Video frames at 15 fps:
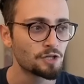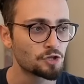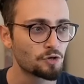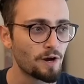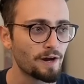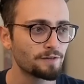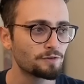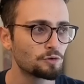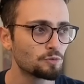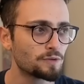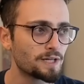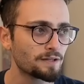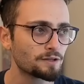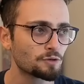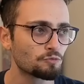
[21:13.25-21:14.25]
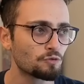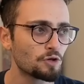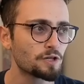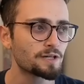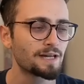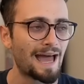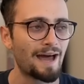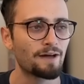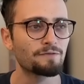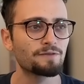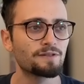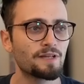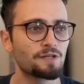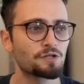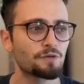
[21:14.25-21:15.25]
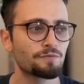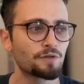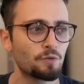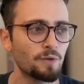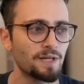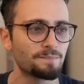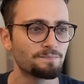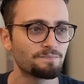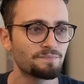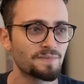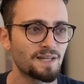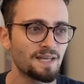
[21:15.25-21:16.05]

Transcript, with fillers: trying to get the rook out of the danger of the queen.